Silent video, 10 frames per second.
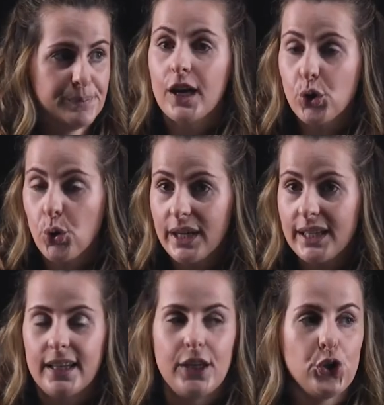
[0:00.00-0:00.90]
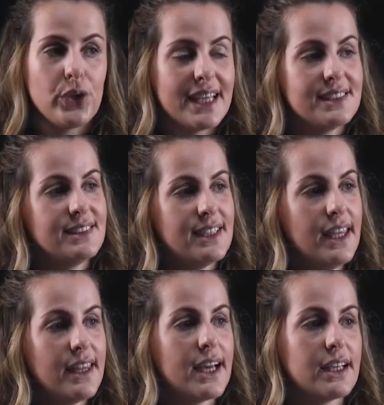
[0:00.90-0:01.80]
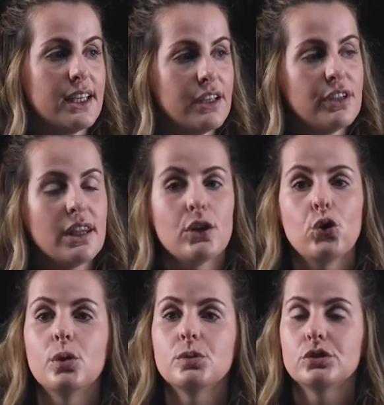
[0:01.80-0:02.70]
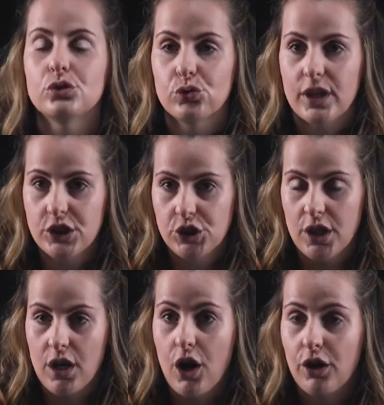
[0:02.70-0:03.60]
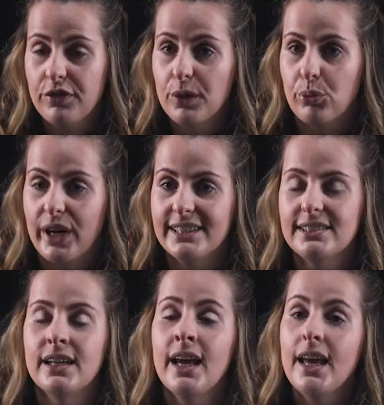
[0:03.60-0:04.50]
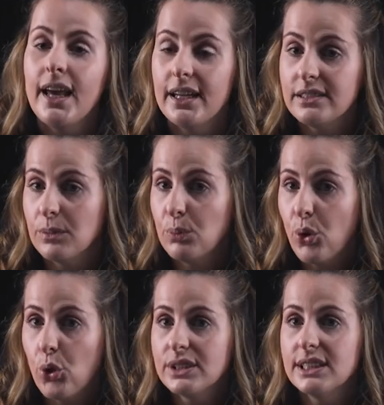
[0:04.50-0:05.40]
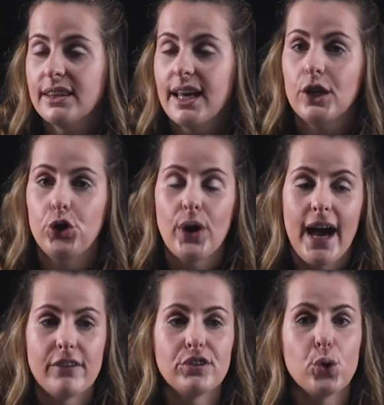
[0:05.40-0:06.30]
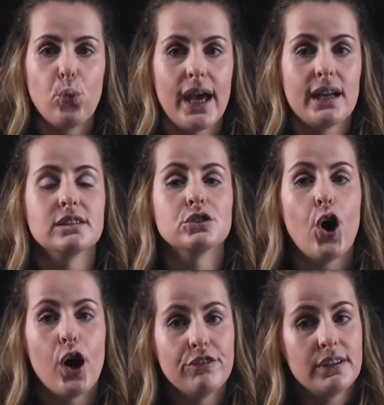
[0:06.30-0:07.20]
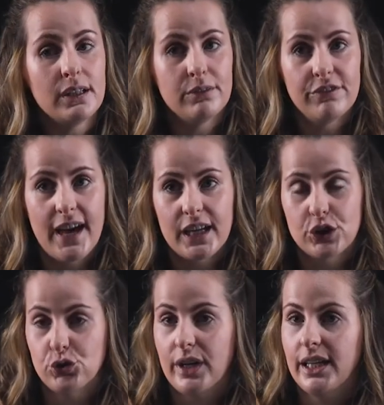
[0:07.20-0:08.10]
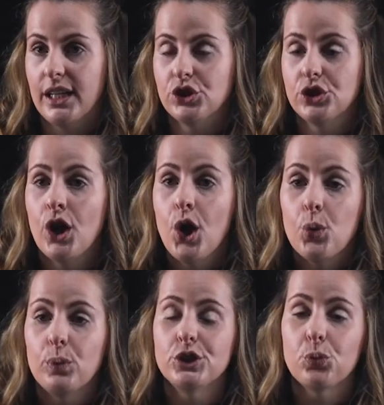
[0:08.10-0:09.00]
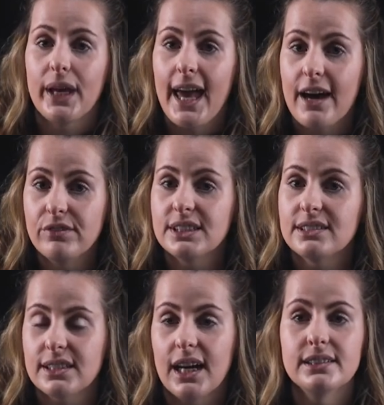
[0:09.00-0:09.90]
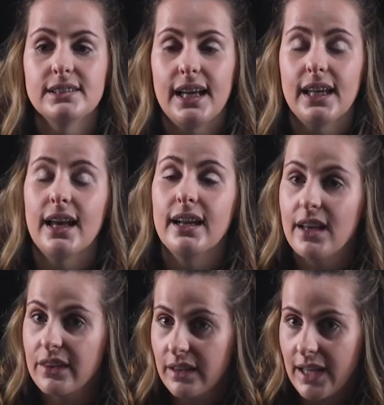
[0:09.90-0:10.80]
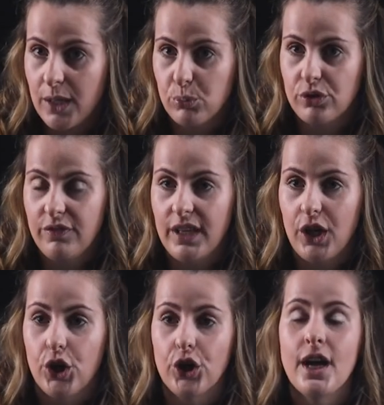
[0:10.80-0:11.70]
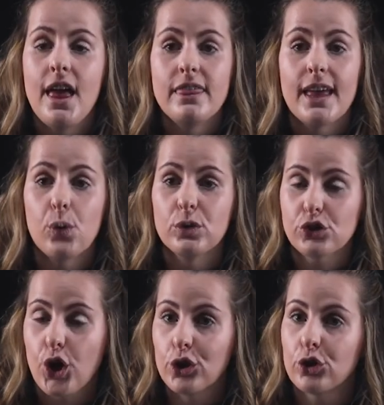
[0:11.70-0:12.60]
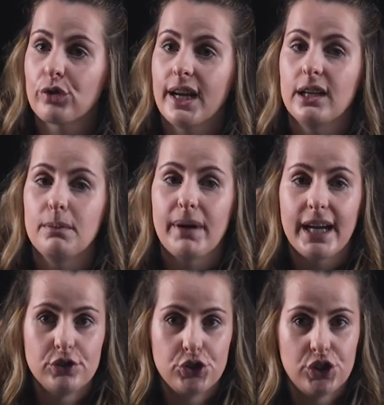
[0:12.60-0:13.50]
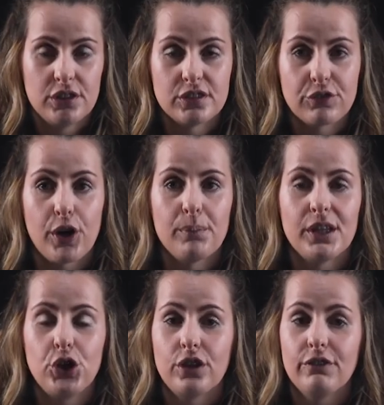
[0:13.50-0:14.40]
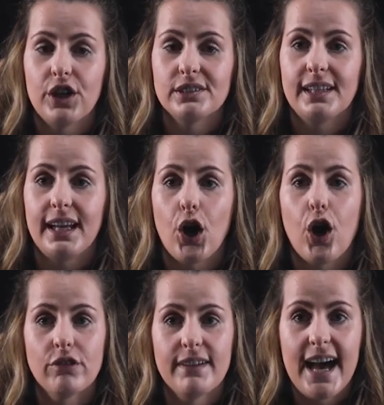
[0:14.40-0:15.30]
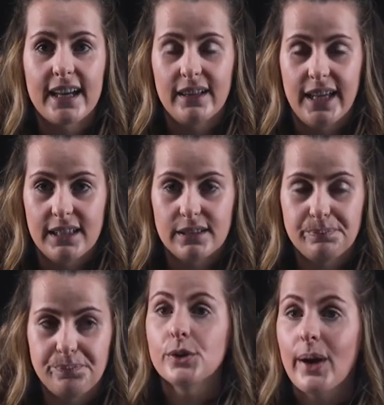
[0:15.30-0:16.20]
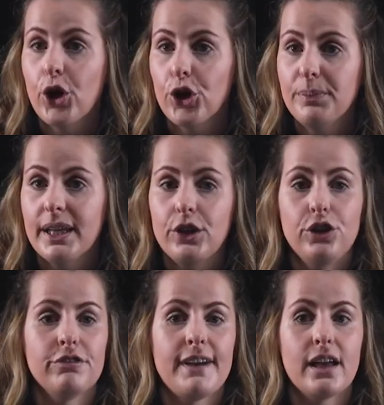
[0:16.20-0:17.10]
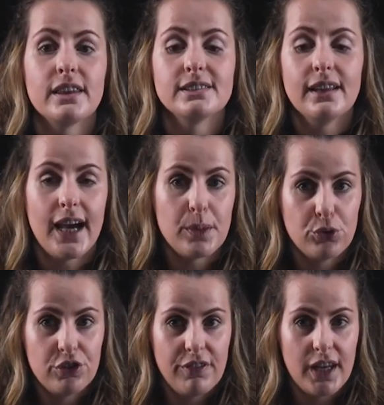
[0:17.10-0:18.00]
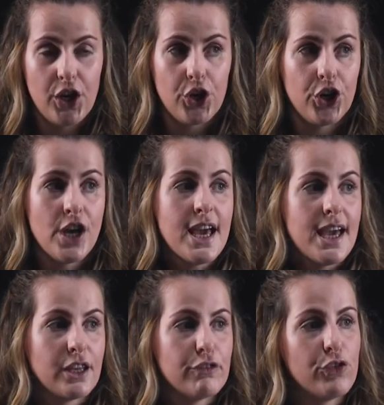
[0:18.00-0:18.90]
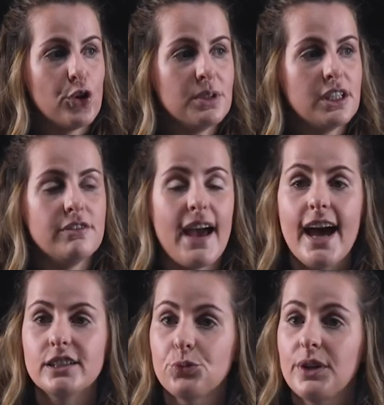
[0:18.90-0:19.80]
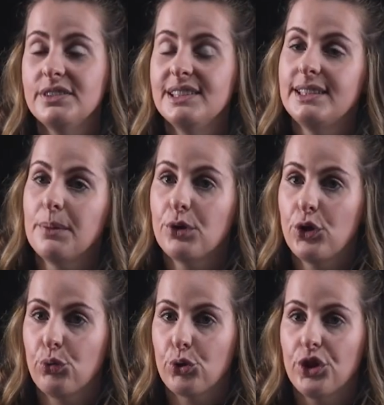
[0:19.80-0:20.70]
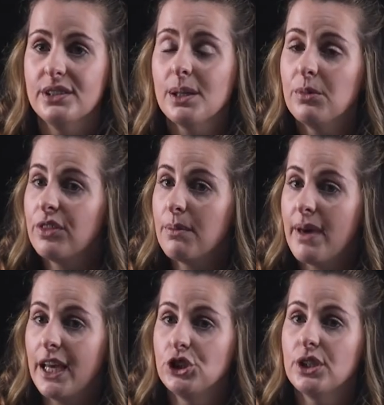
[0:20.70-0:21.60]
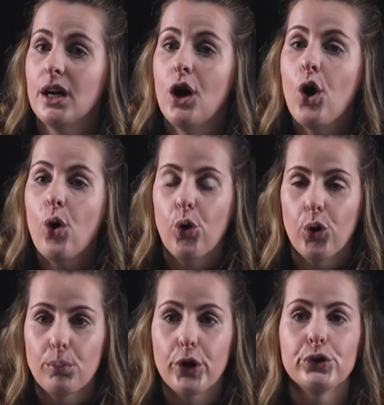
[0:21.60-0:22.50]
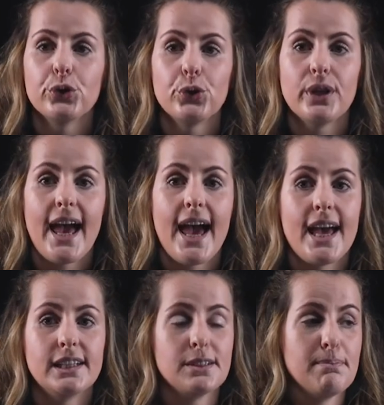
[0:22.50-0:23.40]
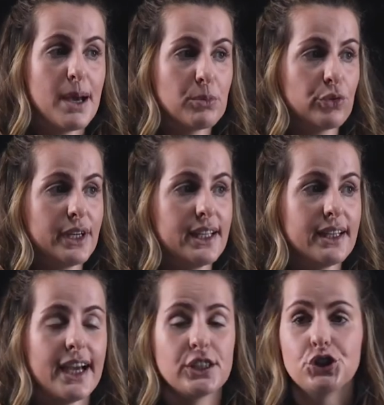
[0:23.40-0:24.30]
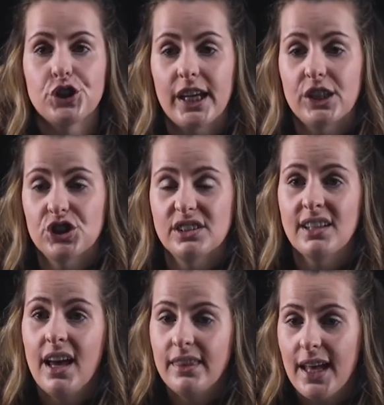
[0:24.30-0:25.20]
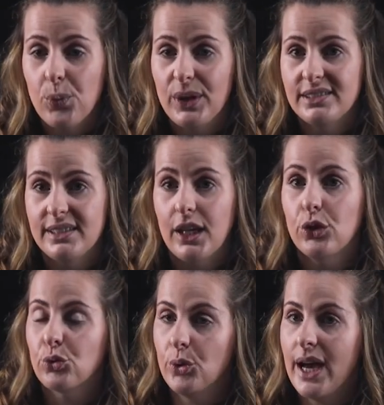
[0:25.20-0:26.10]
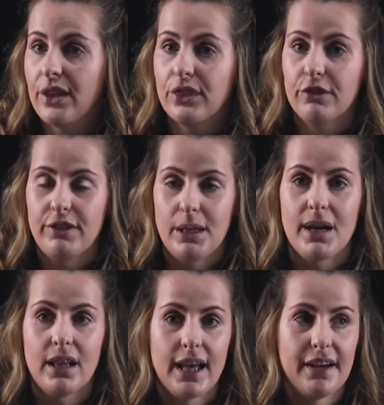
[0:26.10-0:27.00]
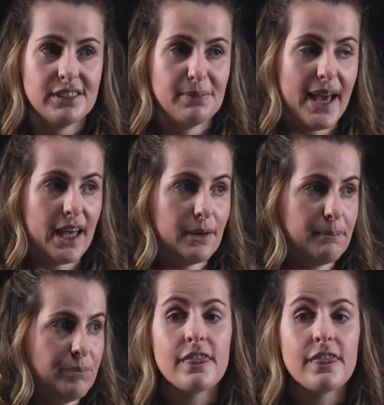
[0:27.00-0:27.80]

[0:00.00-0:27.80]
Accordingly, you can see that given the normal structure of the breast, it is important that you have an awareness of the lymphatic drainage, which we have discussed in another Lightboard video that was co-created by students from the University of Adelaide. So I hope that you found this Lightboard video informative as we've stepped through some of the major hormonal and mammary gland changes that we see throughout the female lifespan.